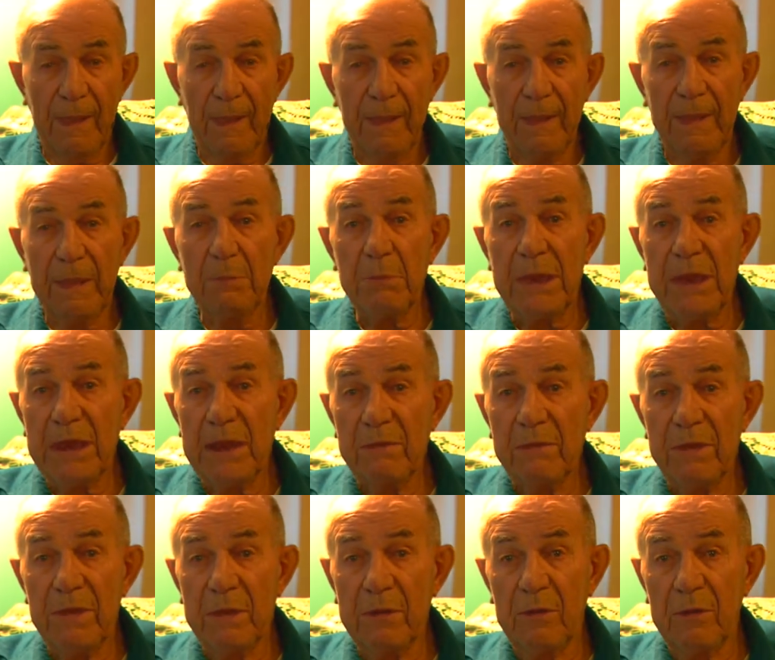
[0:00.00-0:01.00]
They made
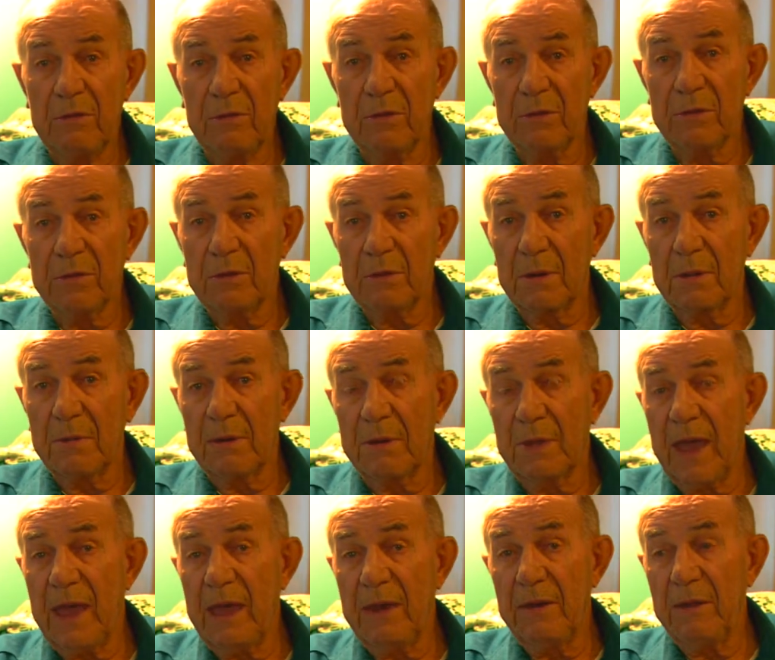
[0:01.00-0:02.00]
everything, you know, so
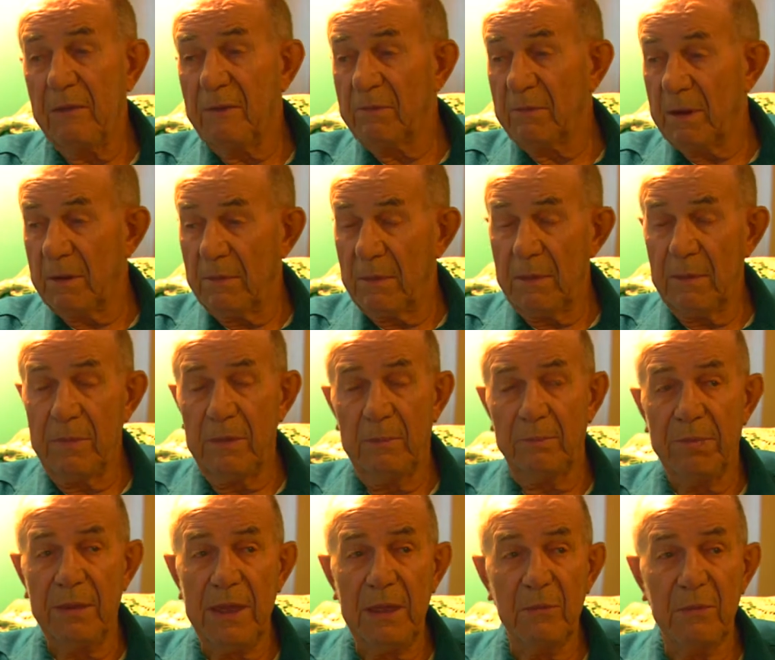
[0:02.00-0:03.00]
handy for them. The
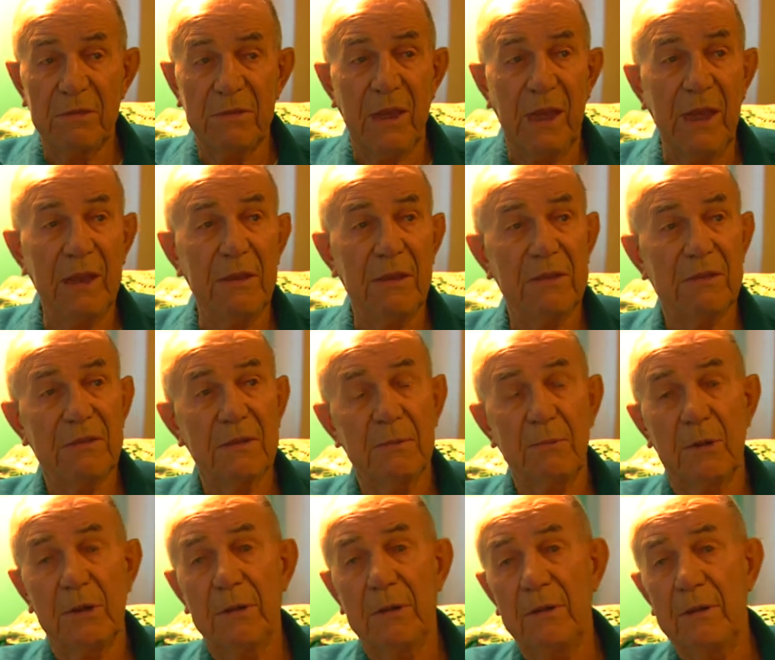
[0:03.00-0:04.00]
paint was handy
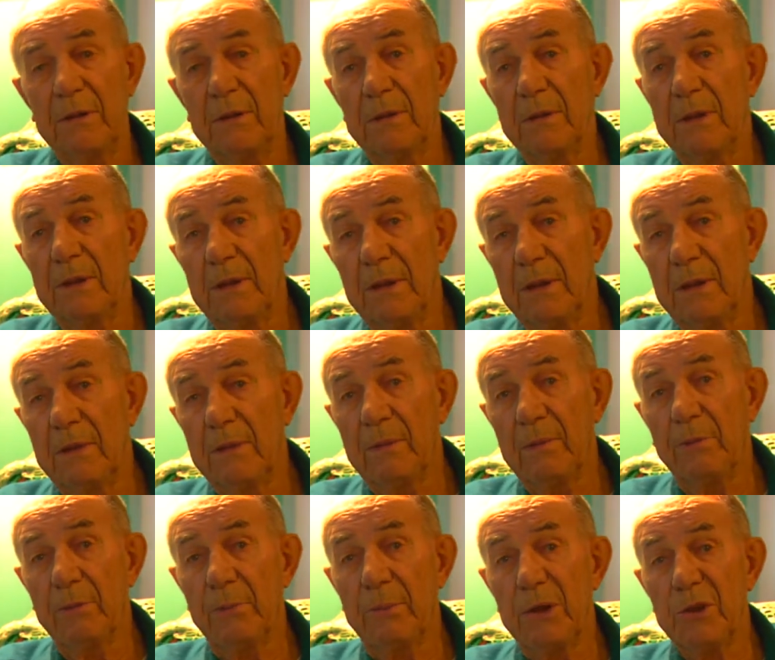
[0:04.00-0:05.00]
somewhere and a
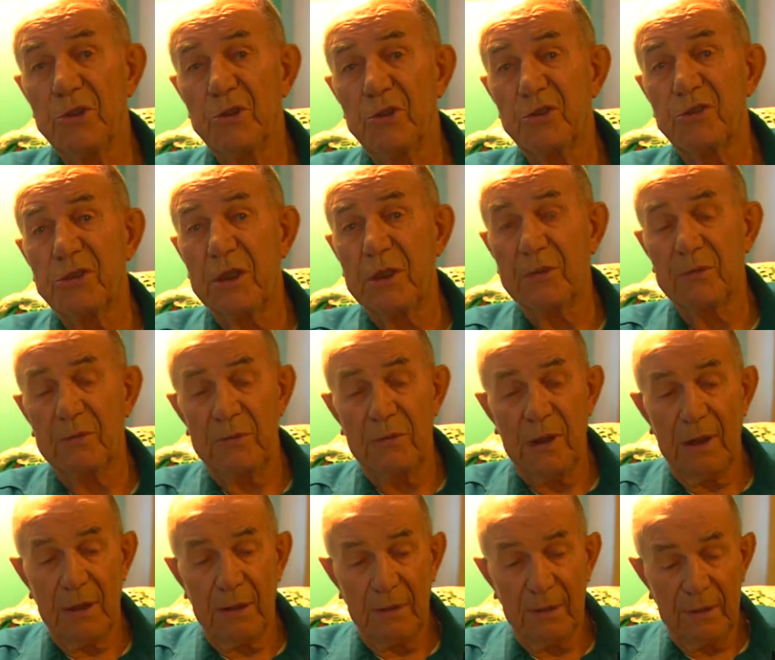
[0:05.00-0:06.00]
bunch of sticks
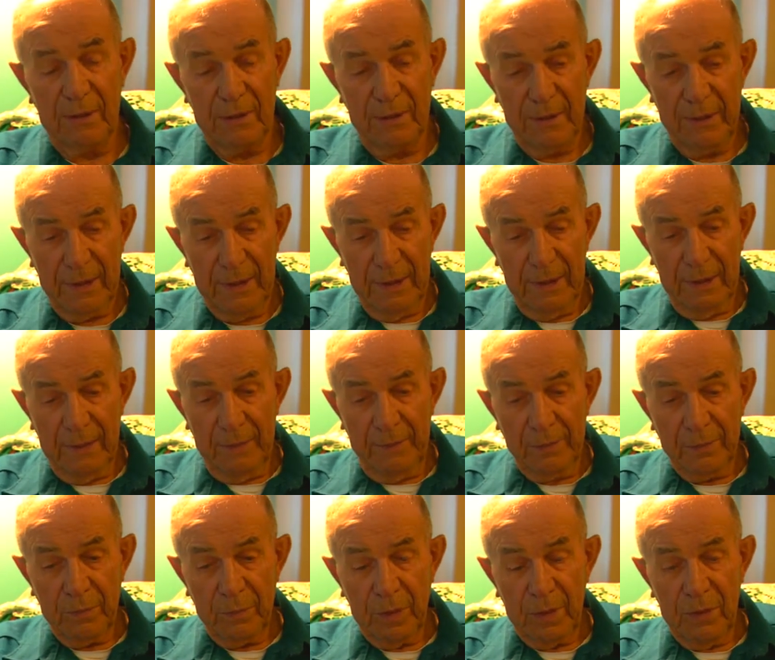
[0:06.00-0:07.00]
around.
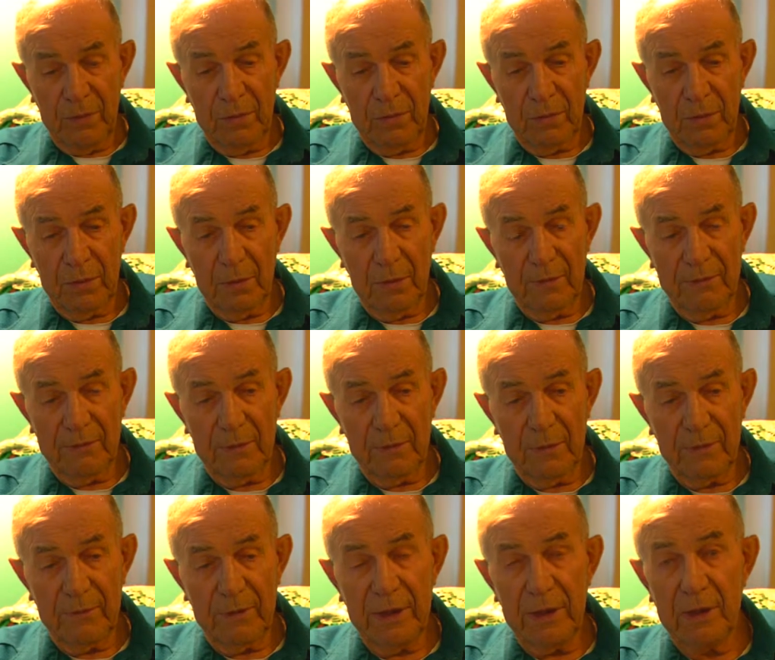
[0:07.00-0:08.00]
So the
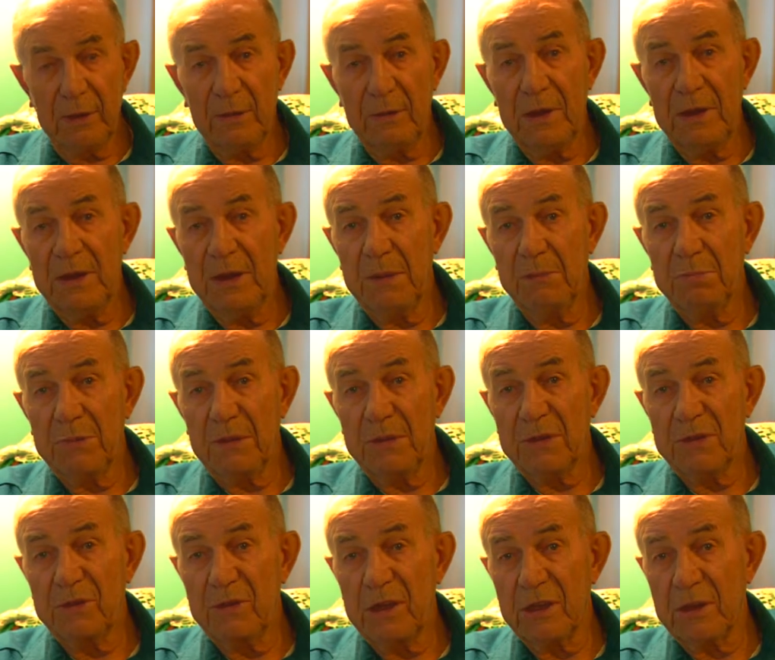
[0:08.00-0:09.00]
old Vaco, he dipped a
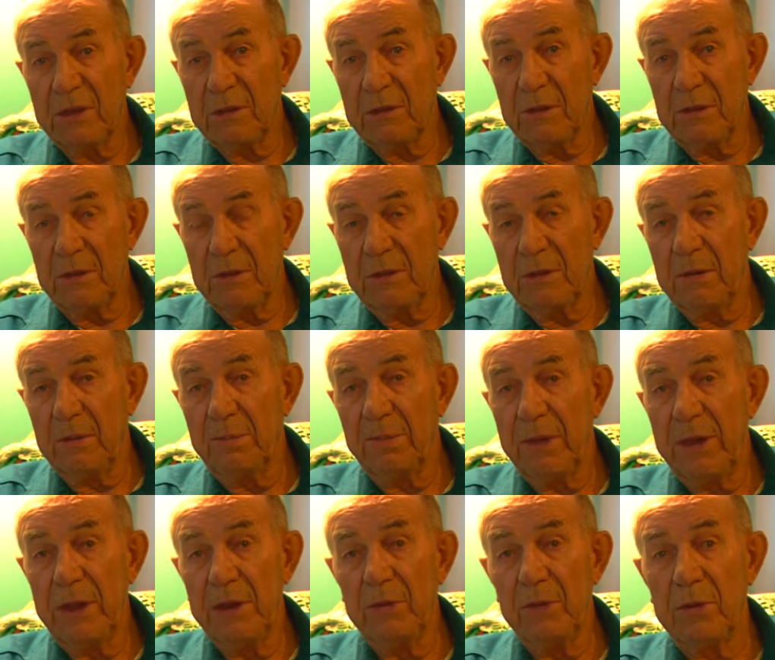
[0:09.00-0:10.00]
stick in the
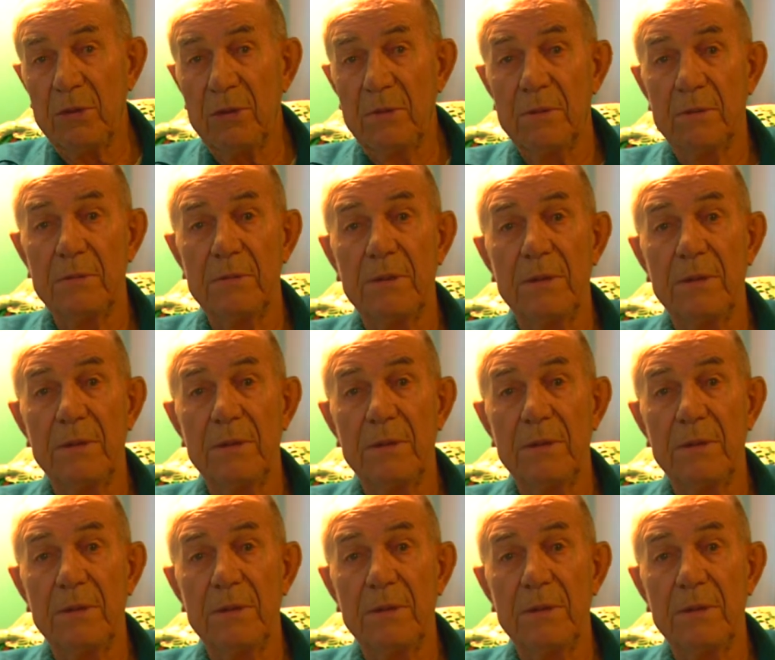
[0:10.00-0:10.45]
paint, you know.